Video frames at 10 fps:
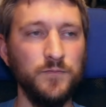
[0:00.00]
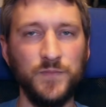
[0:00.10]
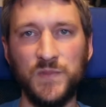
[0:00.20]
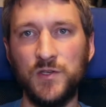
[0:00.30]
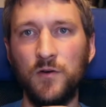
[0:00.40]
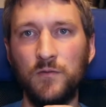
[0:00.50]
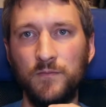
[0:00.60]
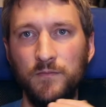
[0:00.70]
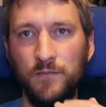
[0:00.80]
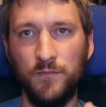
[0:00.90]
So
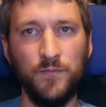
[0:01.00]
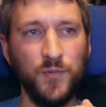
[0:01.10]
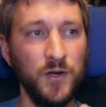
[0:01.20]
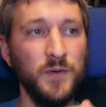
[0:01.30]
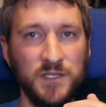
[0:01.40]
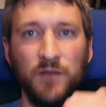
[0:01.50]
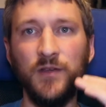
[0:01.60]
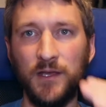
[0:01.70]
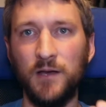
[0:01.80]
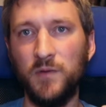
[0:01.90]
pretty much
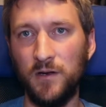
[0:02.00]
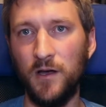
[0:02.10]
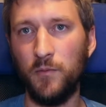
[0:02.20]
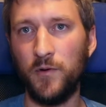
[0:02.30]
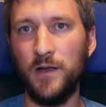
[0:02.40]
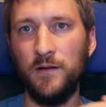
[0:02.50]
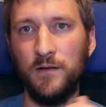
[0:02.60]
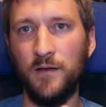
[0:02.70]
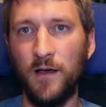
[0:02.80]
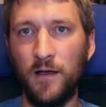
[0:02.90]
everything I'm going to upgrade
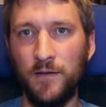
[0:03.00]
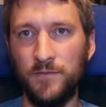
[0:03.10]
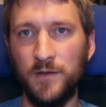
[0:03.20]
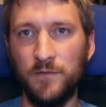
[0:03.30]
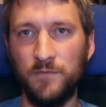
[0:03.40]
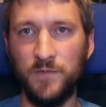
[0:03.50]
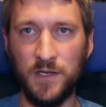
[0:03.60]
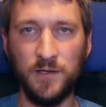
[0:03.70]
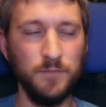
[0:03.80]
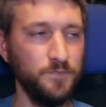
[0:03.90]
if
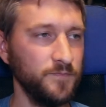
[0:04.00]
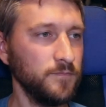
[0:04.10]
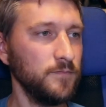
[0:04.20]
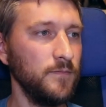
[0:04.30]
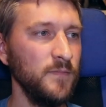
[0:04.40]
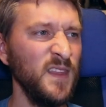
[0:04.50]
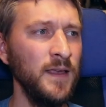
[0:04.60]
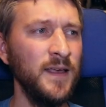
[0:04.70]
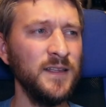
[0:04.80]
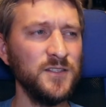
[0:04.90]
needed.
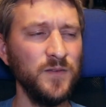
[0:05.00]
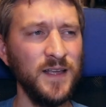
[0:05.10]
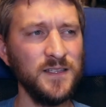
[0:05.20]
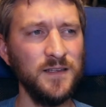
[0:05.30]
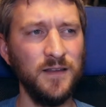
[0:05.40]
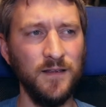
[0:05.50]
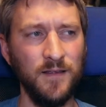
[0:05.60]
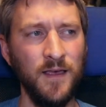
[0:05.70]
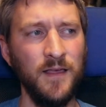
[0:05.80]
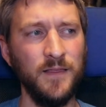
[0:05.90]
And so that's
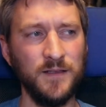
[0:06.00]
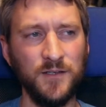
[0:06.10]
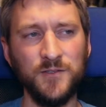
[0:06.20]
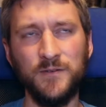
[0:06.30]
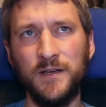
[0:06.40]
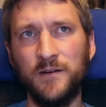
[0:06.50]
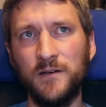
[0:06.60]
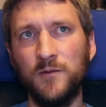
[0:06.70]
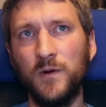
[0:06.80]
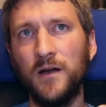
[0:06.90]
also an
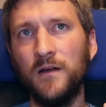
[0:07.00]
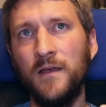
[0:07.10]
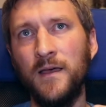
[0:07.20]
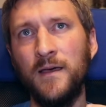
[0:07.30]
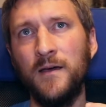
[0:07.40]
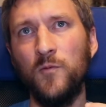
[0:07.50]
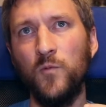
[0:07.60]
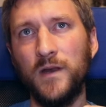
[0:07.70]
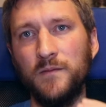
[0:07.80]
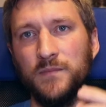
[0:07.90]
area where
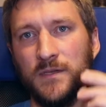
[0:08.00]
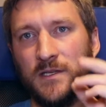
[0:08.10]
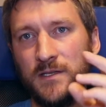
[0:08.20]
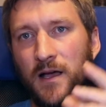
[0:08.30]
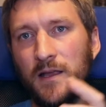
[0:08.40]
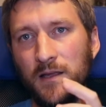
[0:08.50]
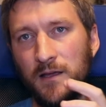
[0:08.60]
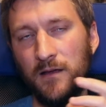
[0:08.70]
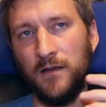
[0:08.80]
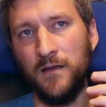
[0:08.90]
when I'm designing